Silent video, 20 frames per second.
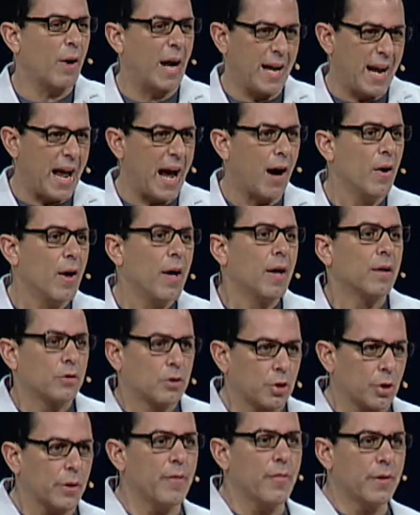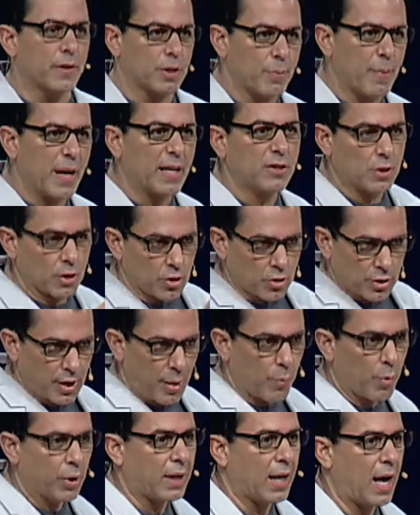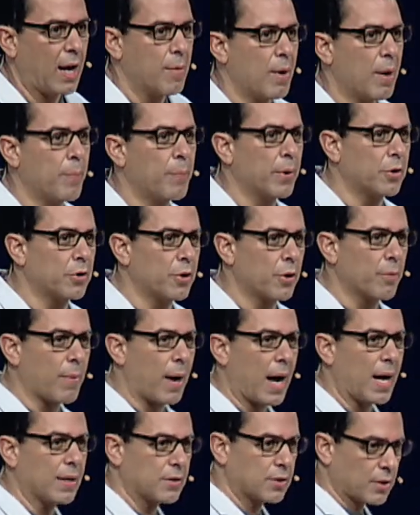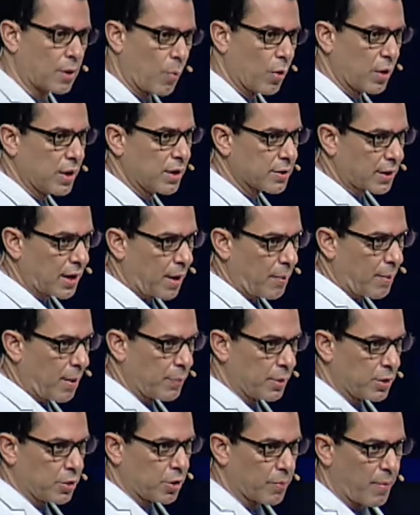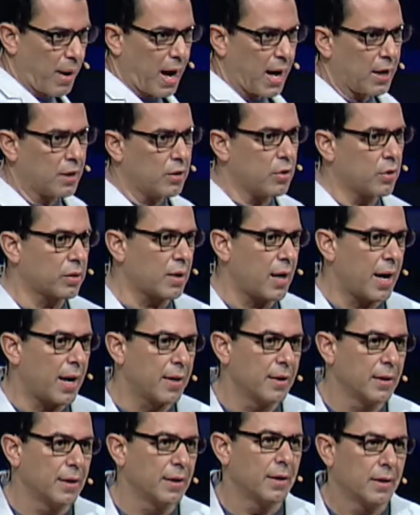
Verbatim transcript: right now, during this message, someone came up in your mind. Someone has come up in your mind, and you thought,